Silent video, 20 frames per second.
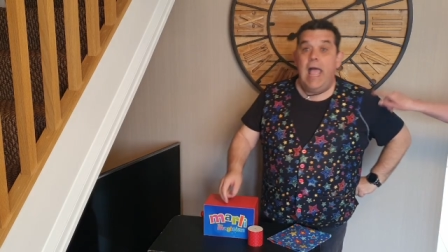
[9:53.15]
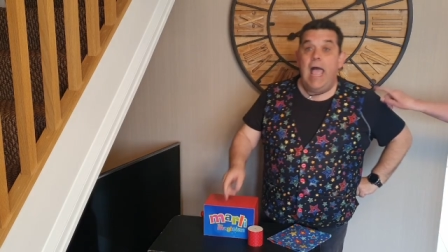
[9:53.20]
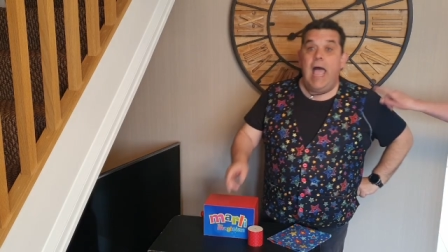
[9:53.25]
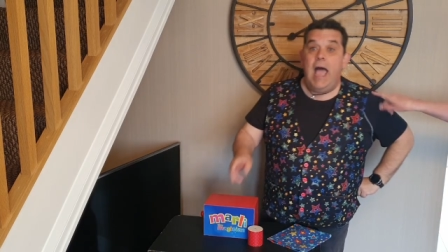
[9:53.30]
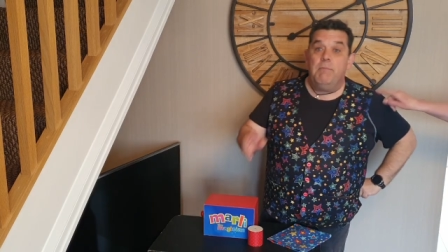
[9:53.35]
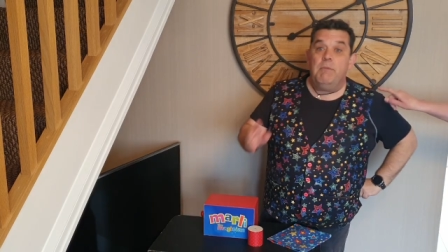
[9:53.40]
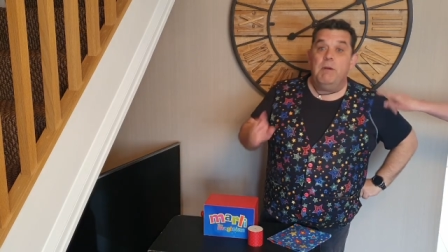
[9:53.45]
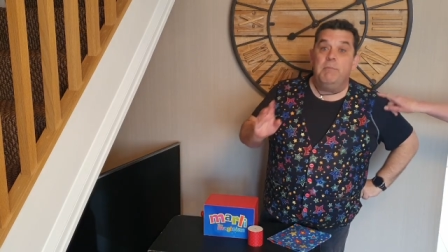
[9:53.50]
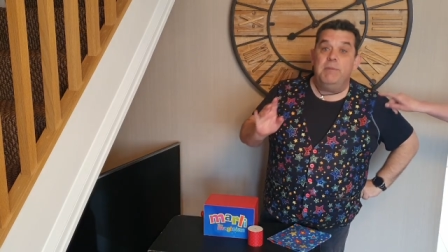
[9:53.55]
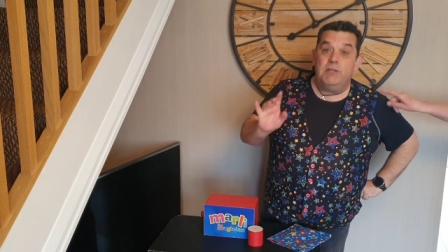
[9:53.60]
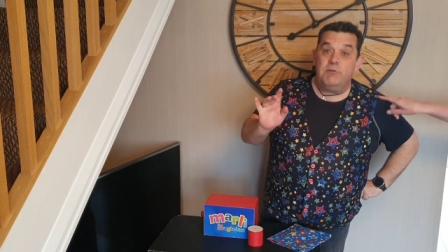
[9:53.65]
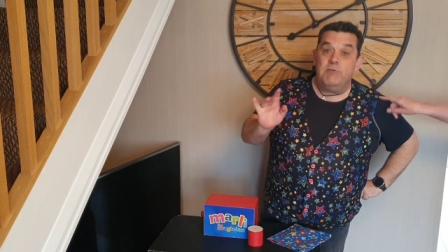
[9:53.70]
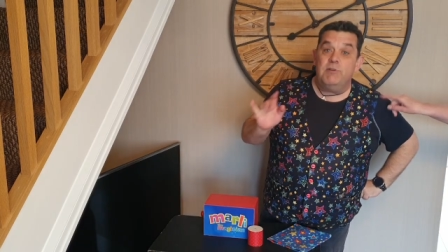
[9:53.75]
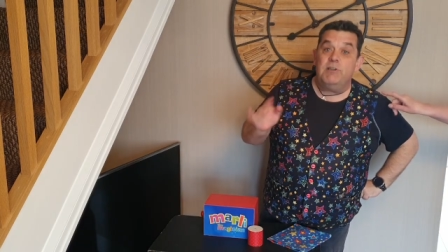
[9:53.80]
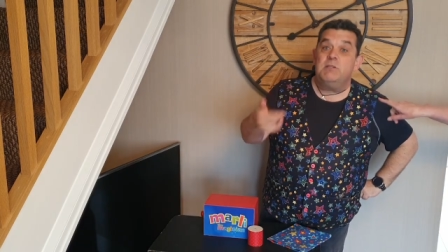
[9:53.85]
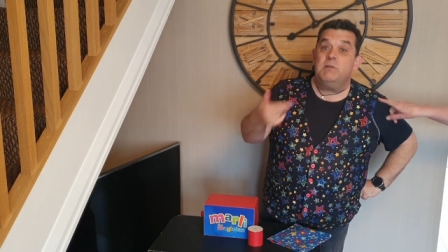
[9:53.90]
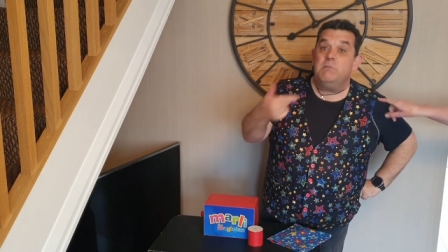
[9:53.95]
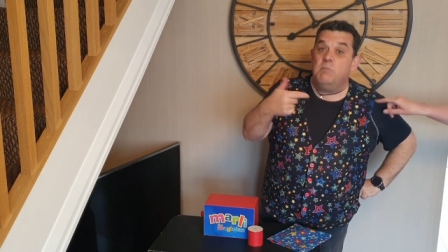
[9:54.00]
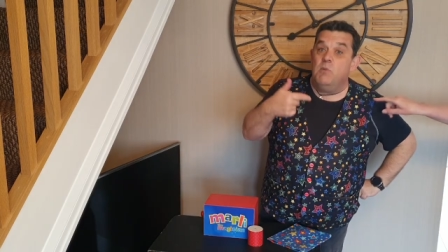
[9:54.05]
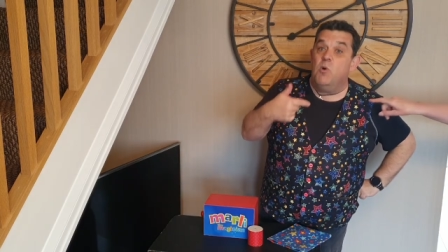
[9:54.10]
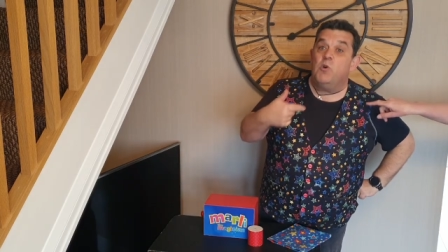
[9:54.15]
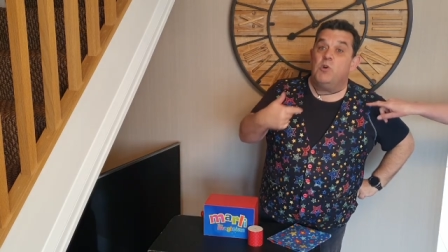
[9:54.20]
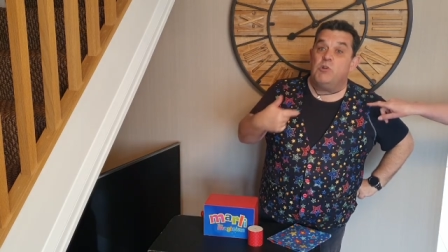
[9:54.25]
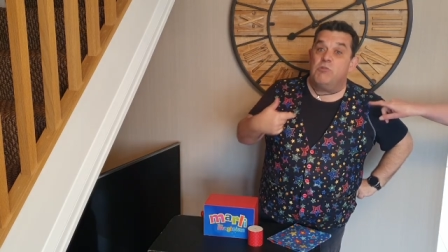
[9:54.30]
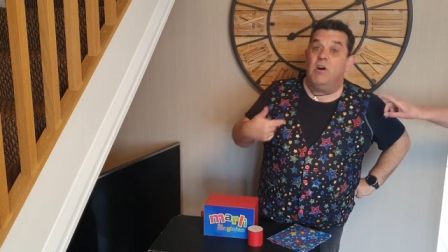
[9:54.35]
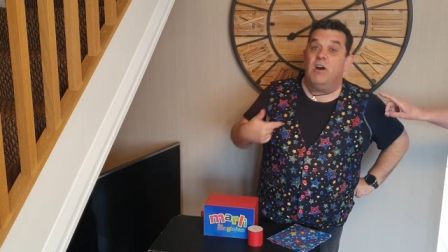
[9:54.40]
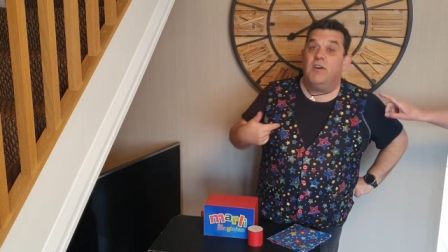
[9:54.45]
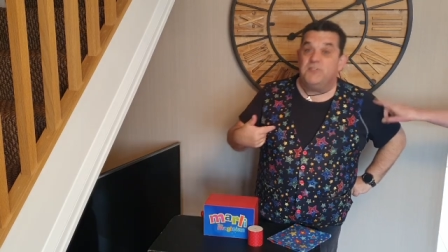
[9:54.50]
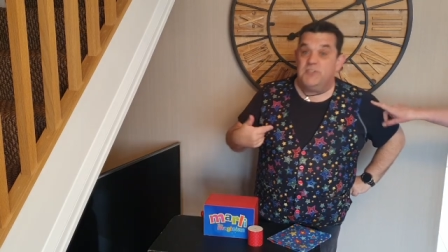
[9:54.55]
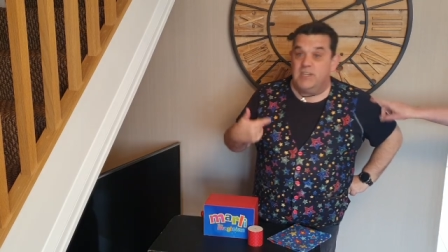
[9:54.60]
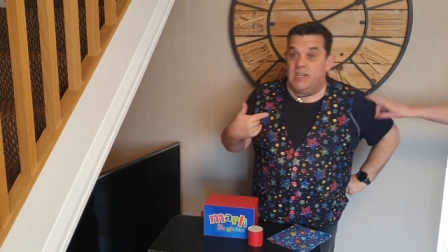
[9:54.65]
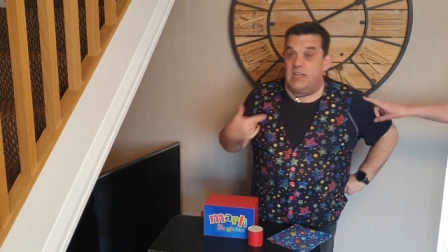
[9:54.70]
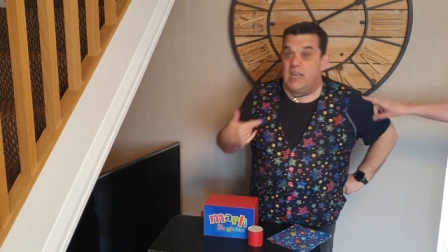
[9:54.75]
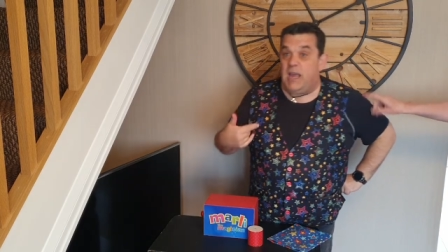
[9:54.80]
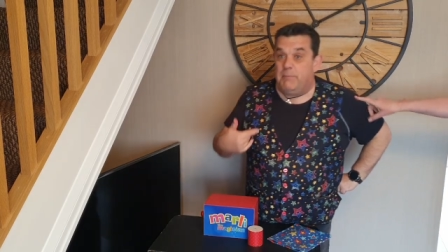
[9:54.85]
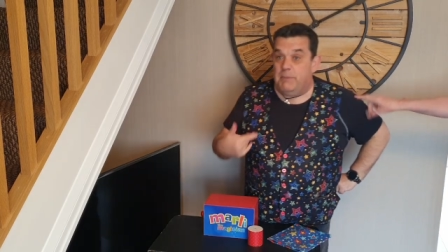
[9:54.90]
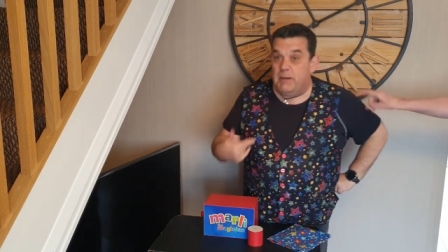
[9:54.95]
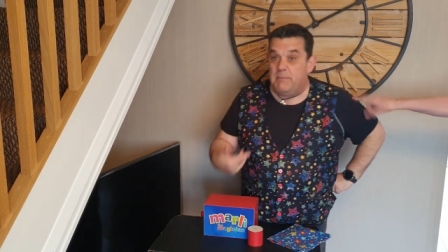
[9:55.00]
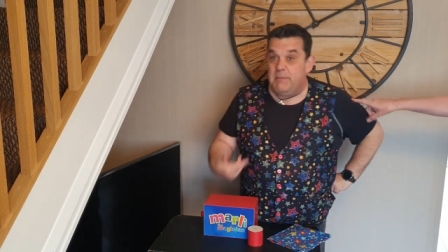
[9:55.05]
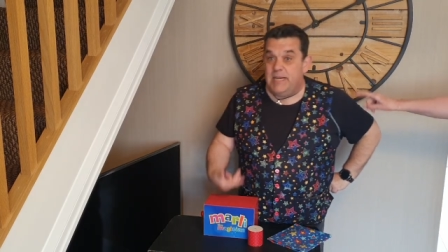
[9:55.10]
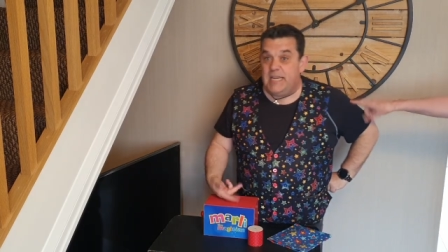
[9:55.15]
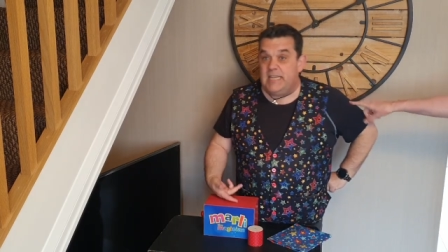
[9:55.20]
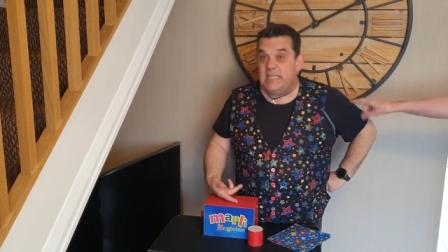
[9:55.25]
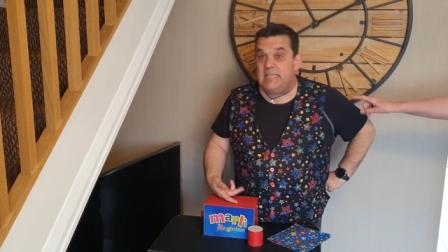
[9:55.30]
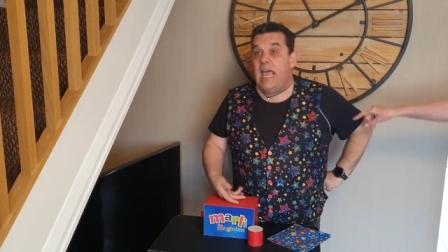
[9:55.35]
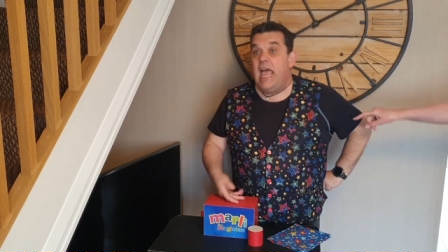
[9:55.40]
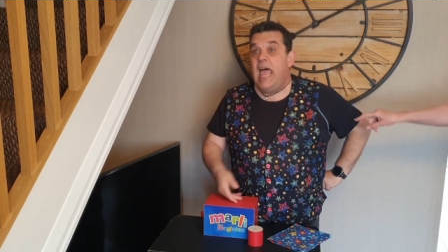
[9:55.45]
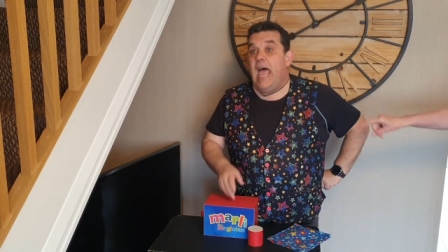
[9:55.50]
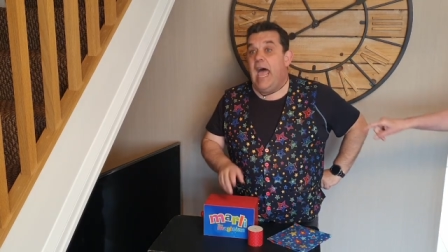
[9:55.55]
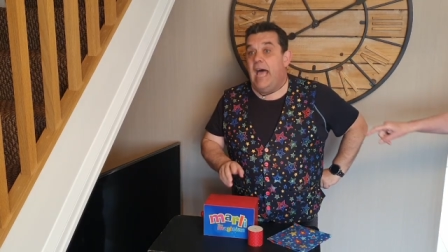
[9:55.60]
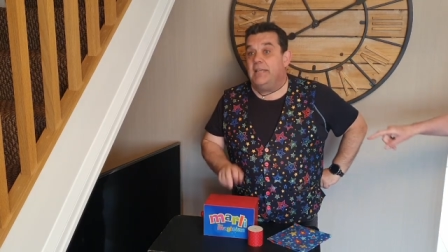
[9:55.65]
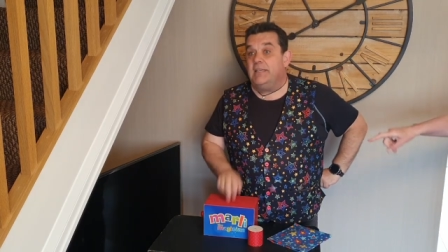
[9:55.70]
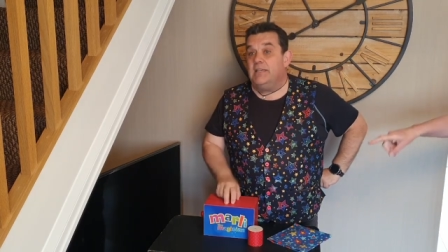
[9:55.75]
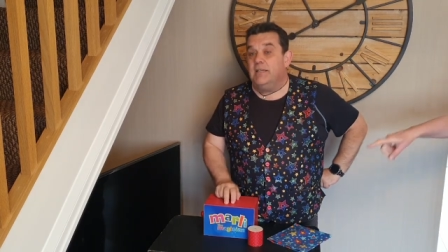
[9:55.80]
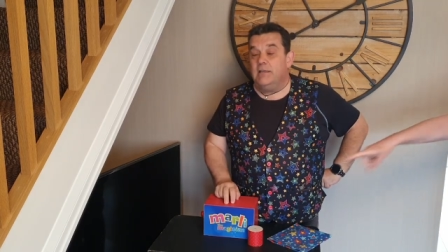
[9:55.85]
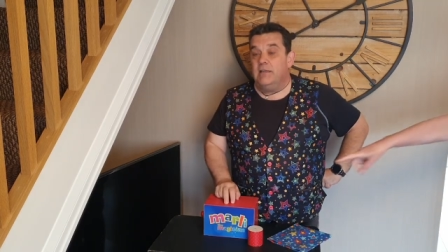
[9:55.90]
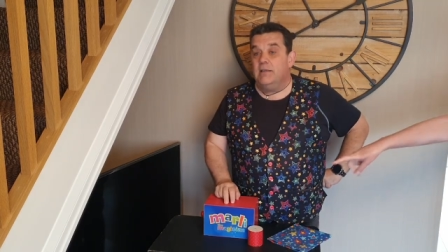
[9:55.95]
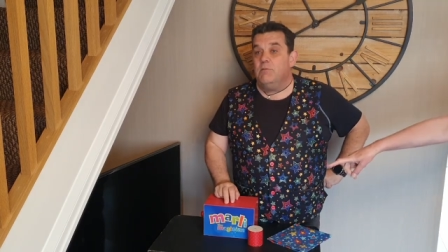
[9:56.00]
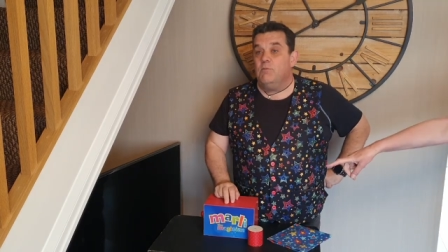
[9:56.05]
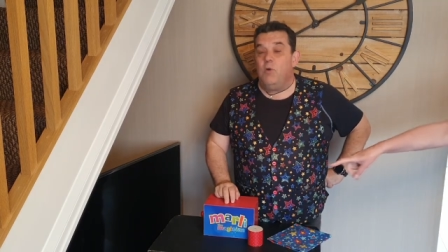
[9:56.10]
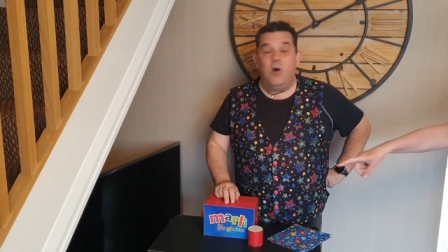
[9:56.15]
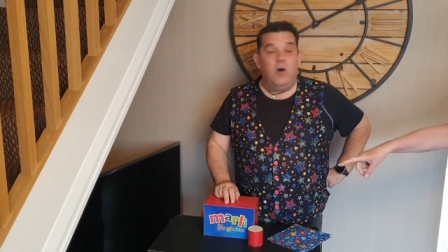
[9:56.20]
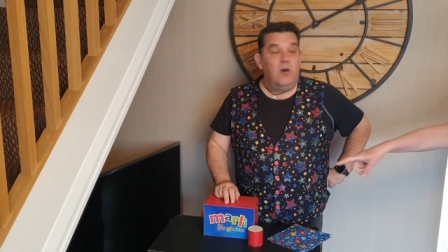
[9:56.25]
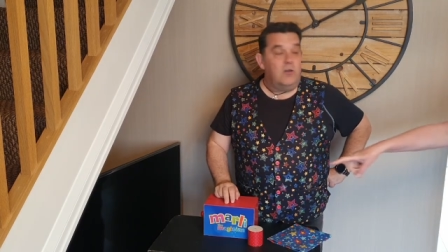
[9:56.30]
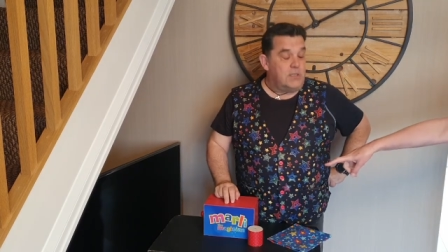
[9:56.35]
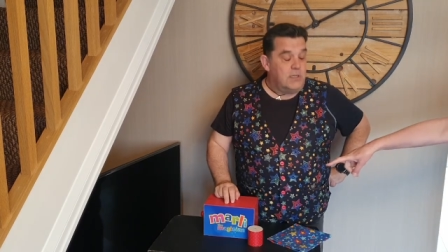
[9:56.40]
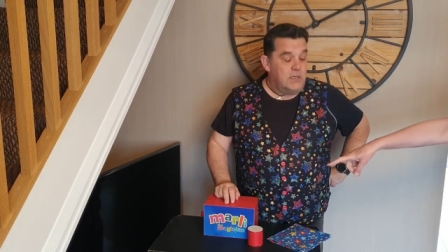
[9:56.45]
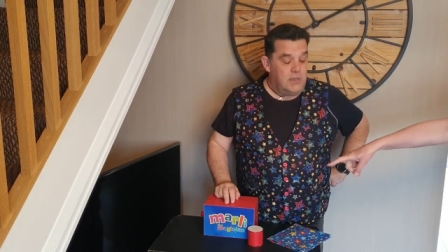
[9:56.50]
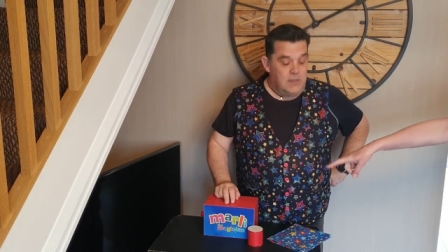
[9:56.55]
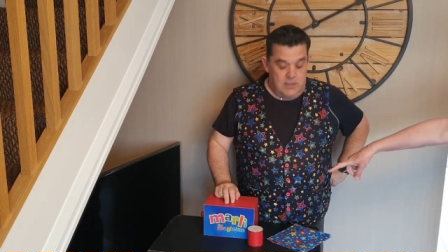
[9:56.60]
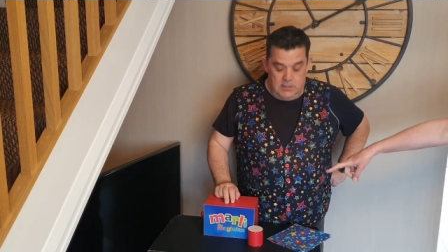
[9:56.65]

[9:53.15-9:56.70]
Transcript: And we'll be doing some more crafts in a couple of minutes. And what?